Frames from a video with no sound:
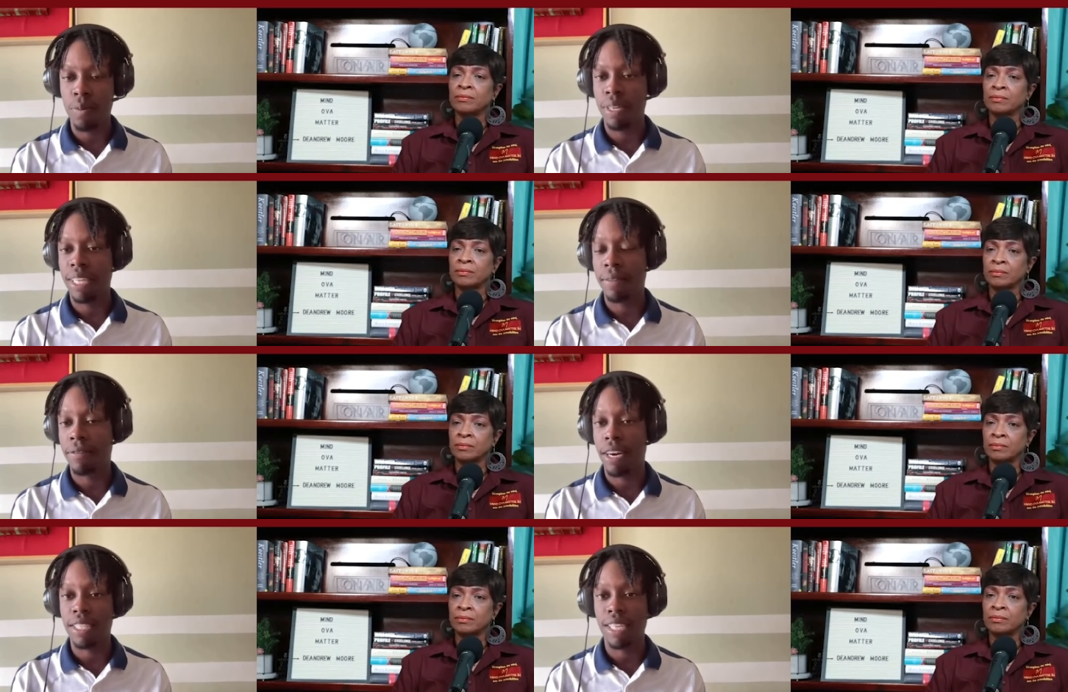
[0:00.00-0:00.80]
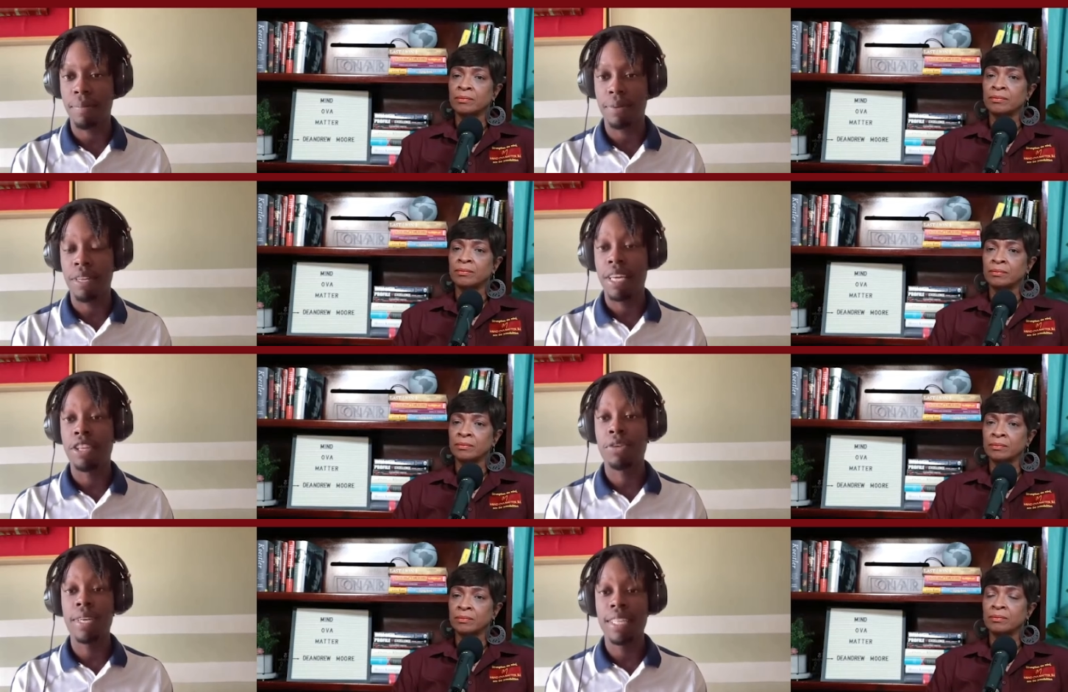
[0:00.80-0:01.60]
Speaker 1: submitted, for example,
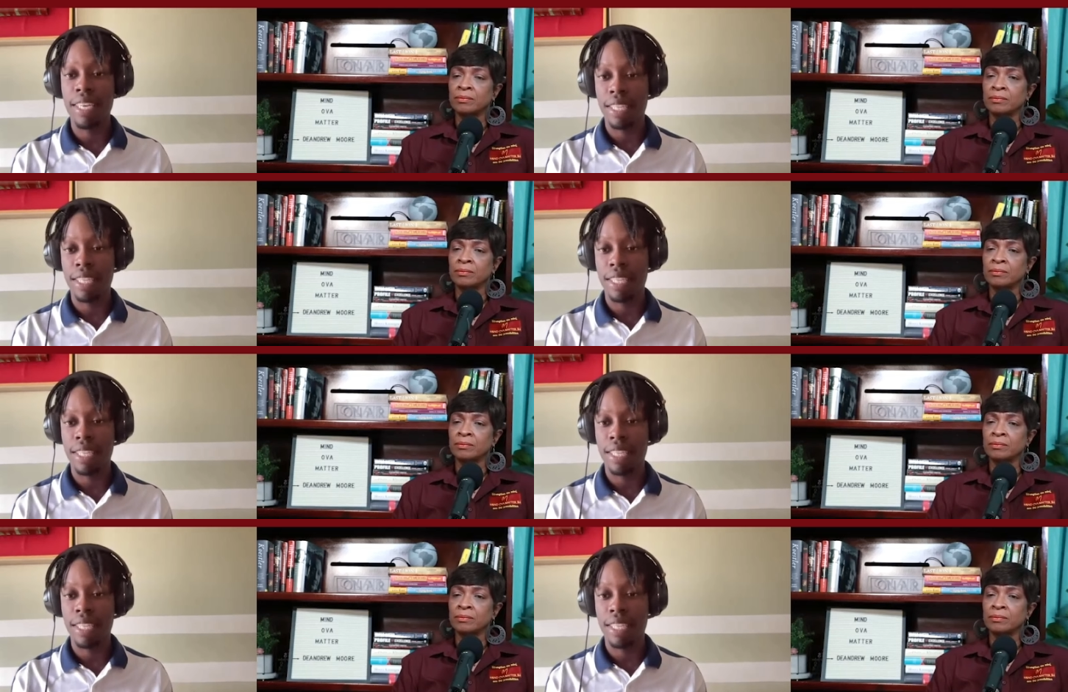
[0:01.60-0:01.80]
three